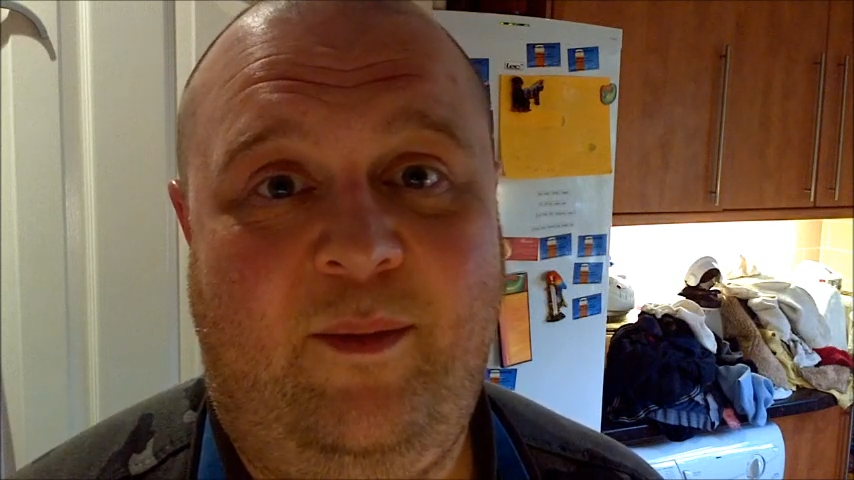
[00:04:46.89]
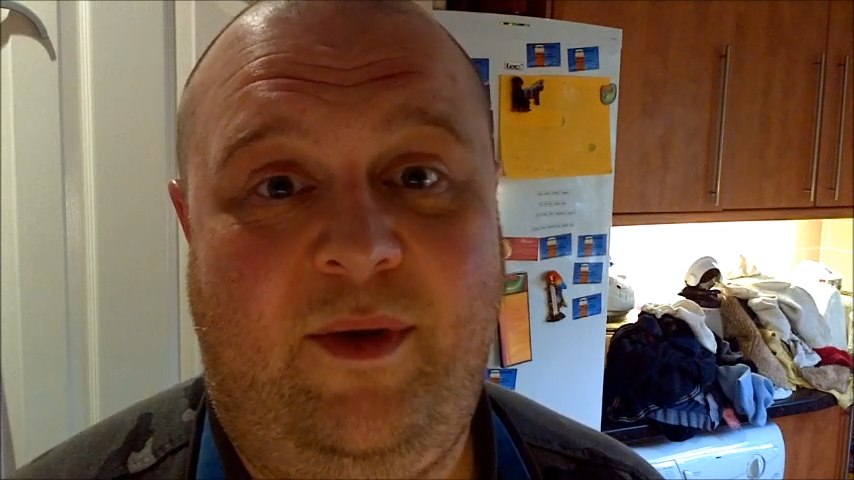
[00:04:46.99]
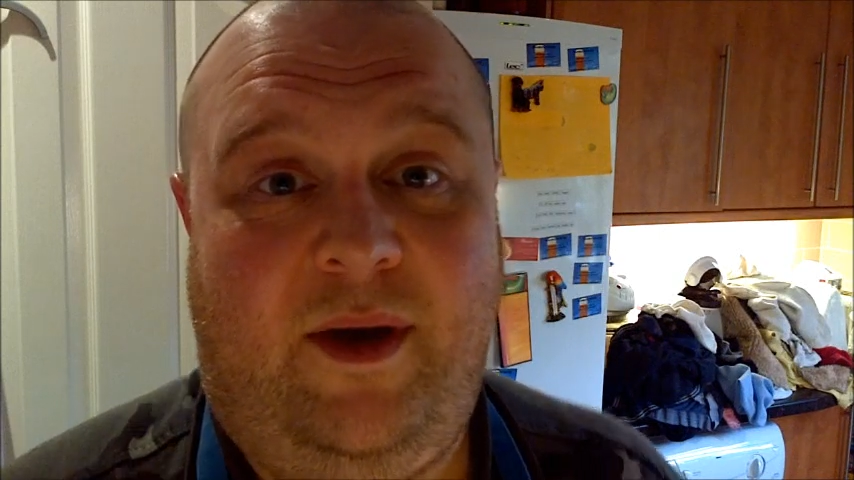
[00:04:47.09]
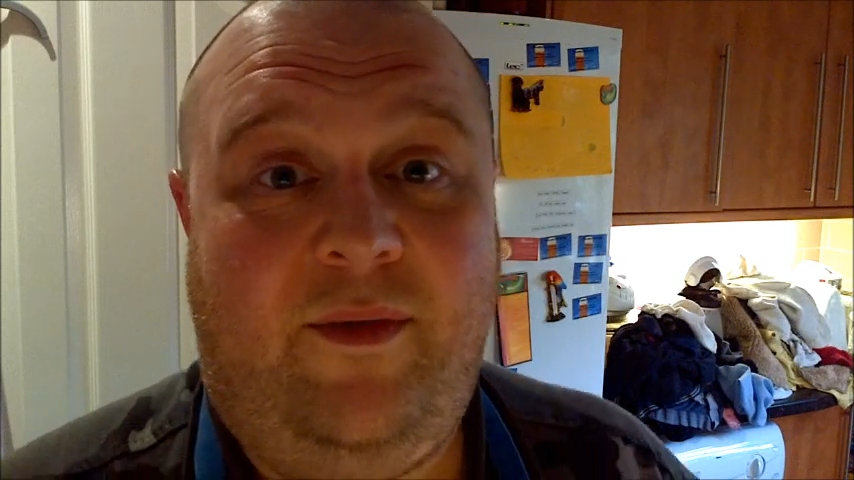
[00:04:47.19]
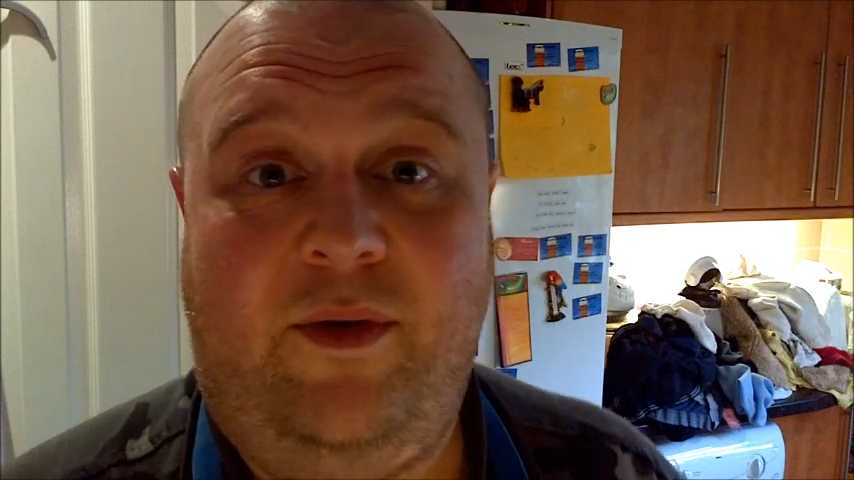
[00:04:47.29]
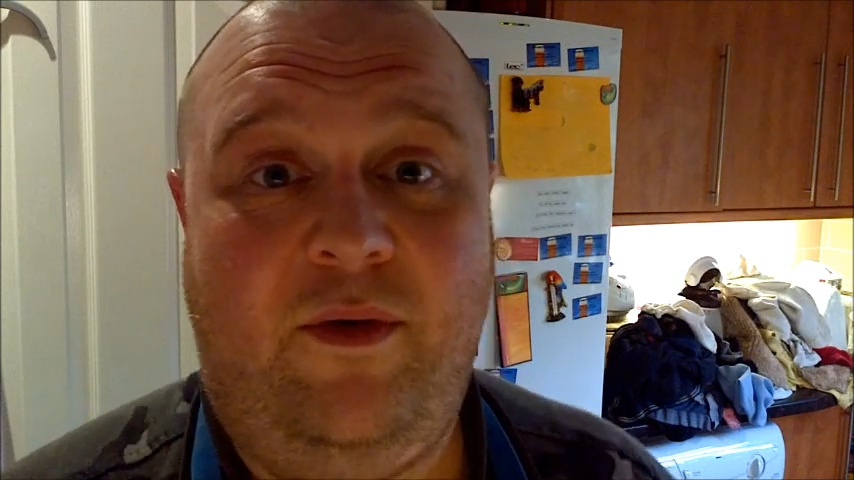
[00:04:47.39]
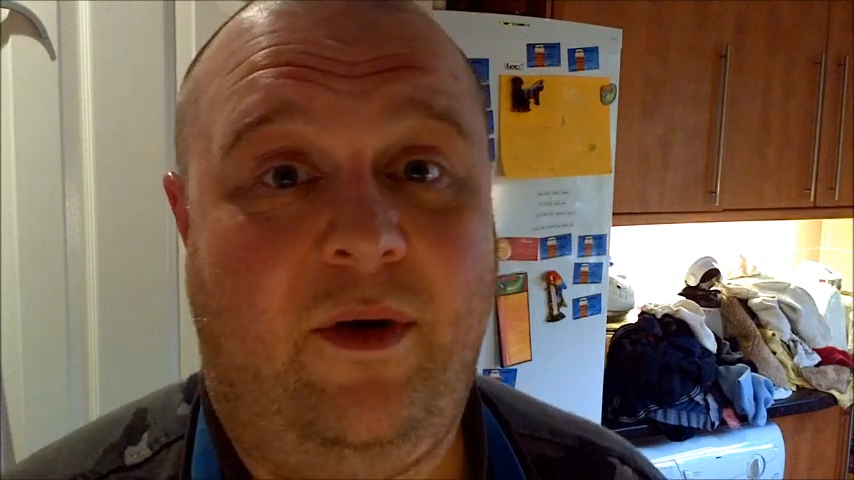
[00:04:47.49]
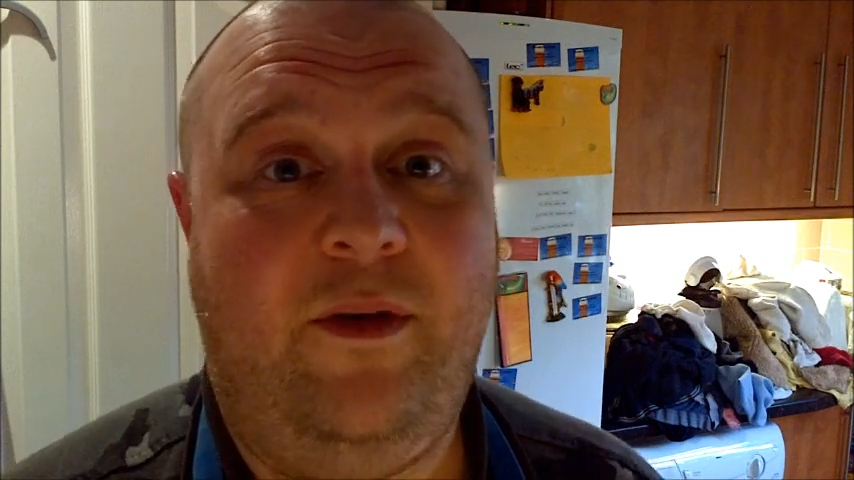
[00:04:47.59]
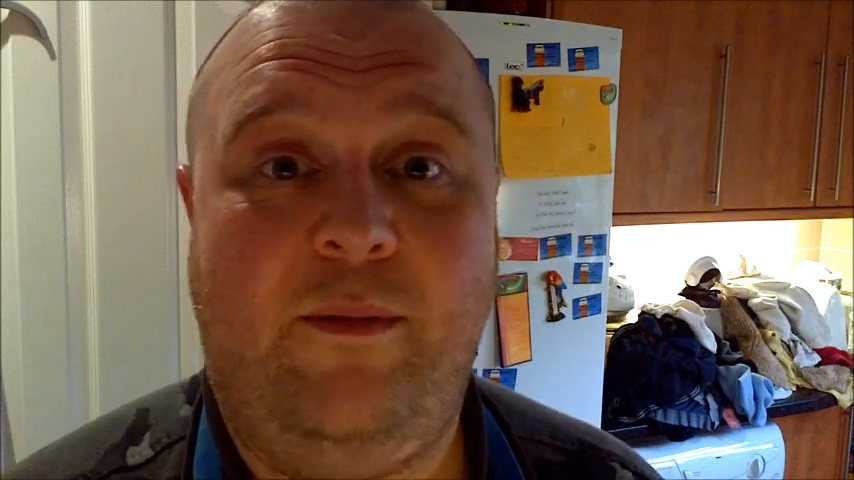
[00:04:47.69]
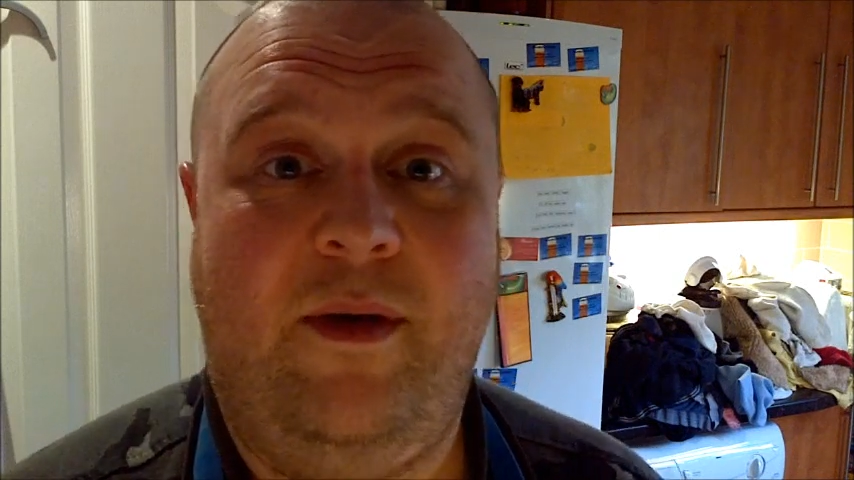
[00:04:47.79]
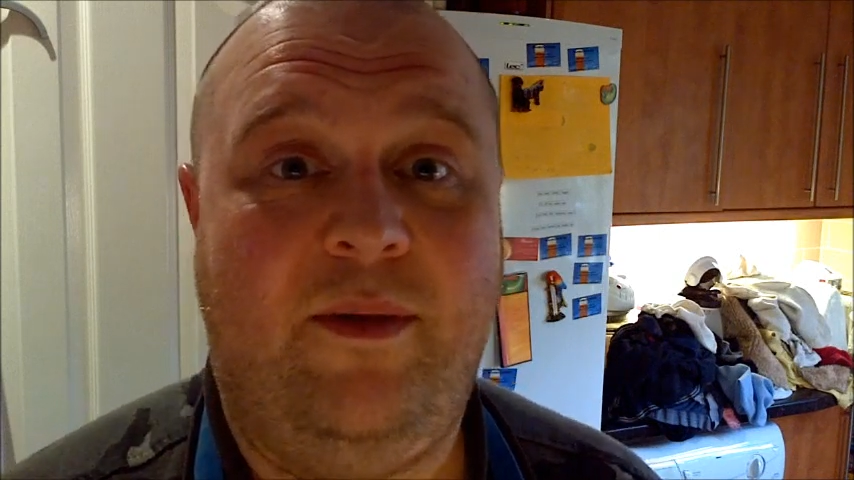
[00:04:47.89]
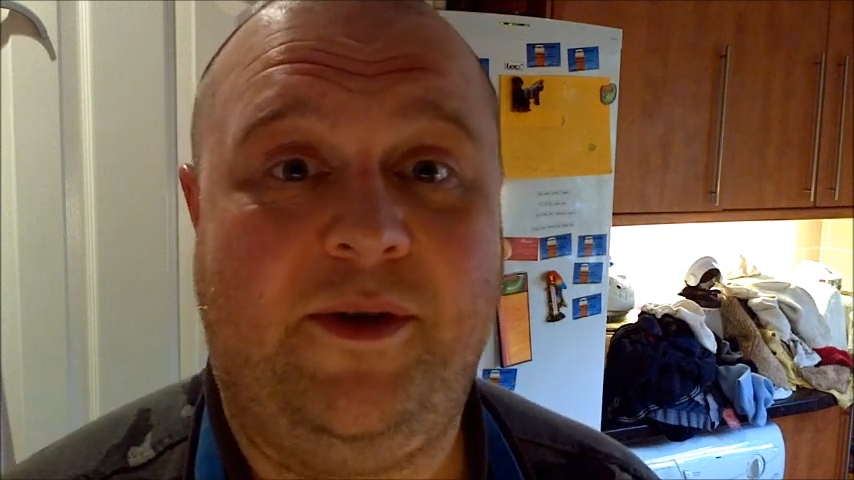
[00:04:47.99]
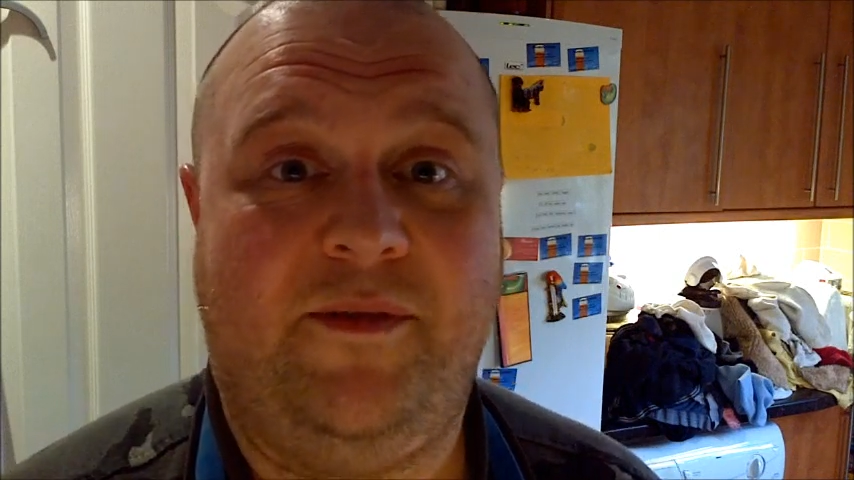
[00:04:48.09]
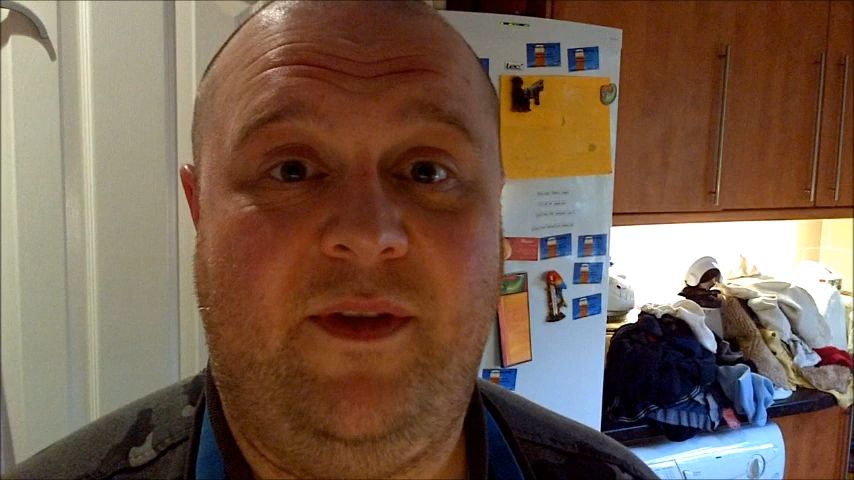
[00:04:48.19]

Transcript: But you never know, other members of